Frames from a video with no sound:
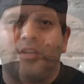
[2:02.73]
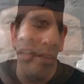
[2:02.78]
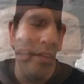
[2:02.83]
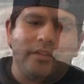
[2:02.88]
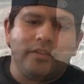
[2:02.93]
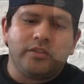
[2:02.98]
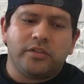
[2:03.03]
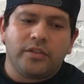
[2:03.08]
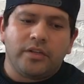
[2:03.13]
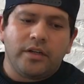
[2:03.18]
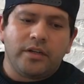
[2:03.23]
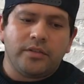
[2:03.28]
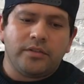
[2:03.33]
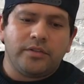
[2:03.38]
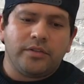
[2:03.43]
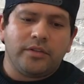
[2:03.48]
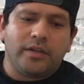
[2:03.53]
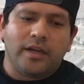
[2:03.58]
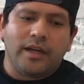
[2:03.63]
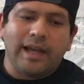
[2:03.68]
I think Son
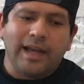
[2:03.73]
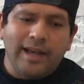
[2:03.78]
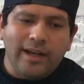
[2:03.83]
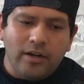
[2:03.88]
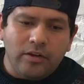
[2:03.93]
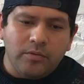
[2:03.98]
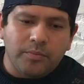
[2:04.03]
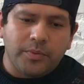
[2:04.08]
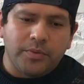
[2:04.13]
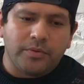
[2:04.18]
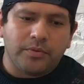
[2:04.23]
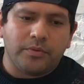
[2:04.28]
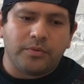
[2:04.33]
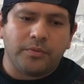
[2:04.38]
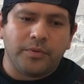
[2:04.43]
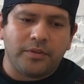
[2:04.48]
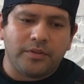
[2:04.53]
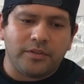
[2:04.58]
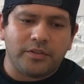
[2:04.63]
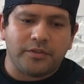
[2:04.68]
Jarocho can help
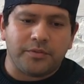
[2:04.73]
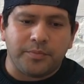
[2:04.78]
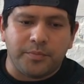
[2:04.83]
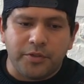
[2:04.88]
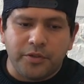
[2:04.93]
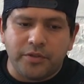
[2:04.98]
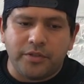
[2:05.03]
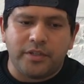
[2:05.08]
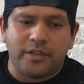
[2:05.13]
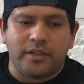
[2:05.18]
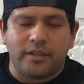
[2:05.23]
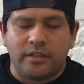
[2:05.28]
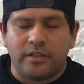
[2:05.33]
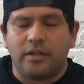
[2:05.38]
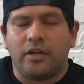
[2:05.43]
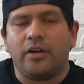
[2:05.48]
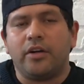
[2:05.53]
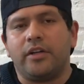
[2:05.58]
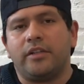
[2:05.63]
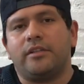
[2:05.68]
with its beauty,
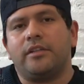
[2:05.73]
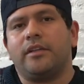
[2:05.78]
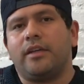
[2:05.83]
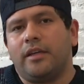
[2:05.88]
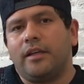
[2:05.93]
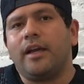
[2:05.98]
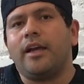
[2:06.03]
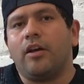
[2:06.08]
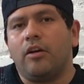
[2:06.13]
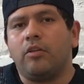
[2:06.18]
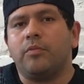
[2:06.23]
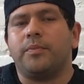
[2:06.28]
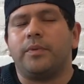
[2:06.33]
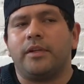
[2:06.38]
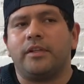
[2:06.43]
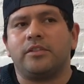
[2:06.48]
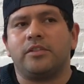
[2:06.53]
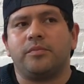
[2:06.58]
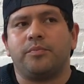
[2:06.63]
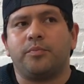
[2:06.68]
and art can
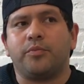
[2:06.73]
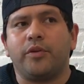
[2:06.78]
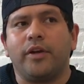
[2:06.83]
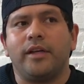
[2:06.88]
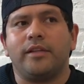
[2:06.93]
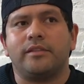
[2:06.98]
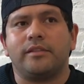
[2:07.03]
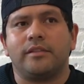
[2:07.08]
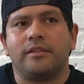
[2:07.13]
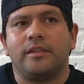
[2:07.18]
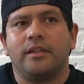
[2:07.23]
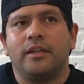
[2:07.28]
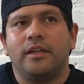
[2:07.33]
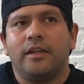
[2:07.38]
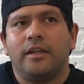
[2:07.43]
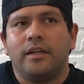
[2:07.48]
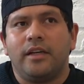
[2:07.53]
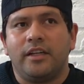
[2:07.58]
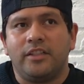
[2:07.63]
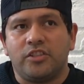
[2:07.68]
help express
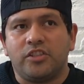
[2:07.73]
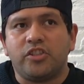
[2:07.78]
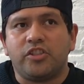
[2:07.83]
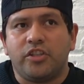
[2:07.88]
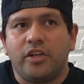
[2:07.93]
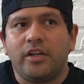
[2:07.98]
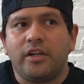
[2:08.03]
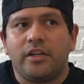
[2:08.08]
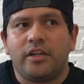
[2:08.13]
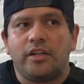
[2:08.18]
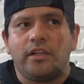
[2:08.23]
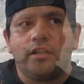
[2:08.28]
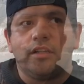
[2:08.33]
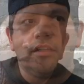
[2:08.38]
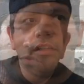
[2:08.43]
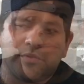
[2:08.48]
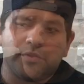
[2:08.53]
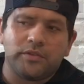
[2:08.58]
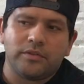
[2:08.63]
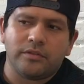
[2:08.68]
and share. It
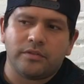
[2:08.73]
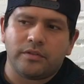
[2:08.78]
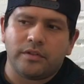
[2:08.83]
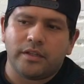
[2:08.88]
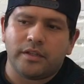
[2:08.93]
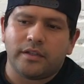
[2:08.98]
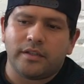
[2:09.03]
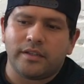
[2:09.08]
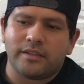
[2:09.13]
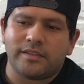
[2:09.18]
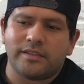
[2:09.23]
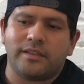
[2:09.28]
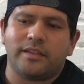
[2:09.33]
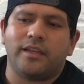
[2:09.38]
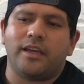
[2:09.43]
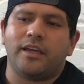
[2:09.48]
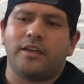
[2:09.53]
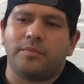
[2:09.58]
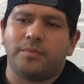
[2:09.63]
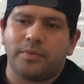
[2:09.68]
helps you like
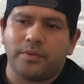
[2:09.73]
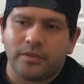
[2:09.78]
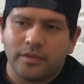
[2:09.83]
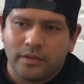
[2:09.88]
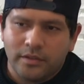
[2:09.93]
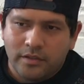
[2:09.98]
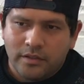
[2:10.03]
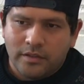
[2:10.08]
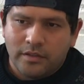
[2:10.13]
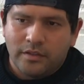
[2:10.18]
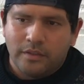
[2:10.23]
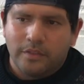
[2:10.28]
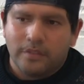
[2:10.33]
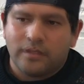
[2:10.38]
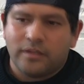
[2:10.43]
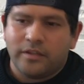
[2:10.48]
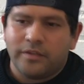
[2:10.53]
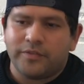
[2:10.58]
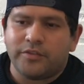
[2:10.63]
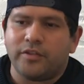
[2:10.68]
escape.
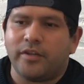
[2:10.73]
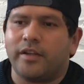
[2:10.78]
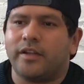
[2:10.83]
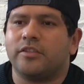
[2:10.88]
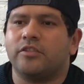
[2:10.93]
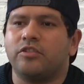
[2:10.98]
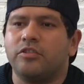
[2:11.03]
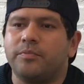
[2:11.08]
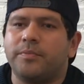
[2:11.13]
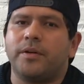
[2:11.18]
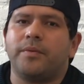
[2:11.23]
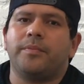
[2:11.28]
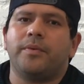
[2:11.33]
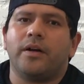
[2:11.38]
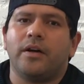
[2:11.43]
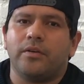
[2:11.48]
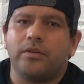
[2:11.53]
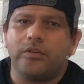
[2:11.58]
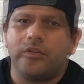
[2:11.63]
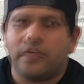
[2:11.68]
It gives you like a
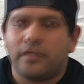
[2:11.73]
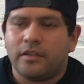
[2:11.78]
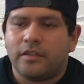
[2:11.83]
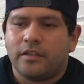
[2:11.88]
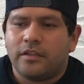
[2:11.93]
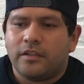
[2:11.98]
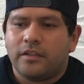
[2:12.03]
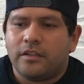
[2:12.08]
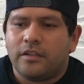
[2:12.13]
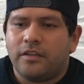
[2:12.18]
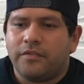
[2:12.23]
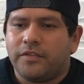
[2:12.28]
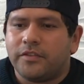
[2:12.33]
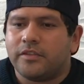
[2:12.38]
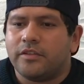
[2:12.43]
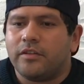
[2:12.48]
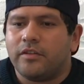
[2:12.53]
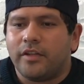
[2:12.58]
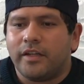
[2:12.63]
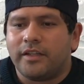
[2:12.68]
superpower. If it's
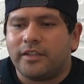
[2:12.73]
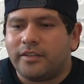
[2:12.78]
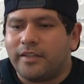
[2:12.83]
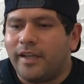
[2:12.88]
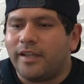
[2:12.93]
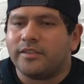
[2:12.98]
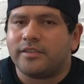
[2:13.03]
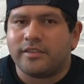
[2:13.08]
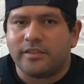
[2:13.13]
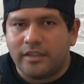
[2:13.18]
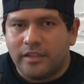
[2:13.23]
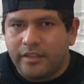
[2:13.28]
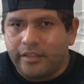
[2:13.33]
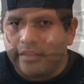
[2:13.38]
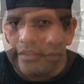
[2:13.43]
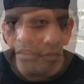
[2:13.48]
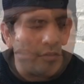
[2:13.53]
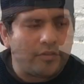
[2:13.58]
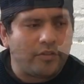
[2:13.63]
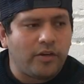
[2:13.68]
not like dancing,
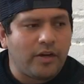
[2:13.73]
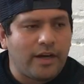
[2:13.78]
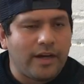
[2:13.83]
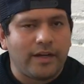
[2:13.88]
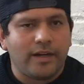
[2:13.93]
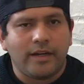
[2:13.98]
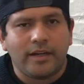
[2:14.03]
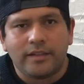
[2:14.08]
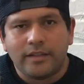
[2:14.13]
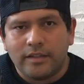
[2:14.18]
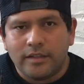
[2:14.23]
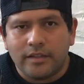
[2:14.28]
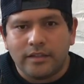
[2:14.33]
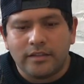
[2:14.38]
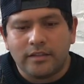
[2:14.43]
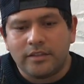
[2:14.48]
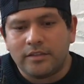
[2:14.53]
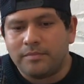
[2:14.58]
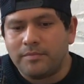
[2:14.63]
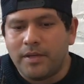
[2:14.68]
it's not
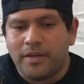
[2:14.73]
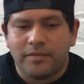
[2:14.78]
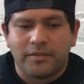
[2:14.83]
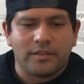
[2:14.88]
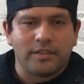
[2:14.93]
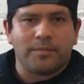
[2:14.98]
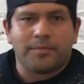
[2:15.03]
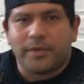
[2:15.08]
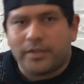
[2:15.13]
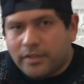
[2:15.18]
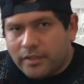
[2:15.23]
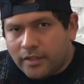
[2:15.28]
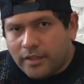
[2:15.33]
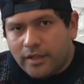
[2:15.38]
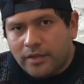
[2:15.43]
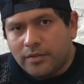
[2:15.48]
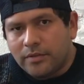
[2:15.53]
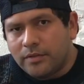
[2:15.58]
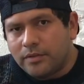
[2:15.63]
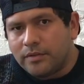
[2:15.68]
jarana, it's maybe
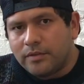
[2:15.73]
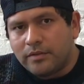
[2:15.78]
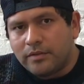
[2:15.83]
zapateado,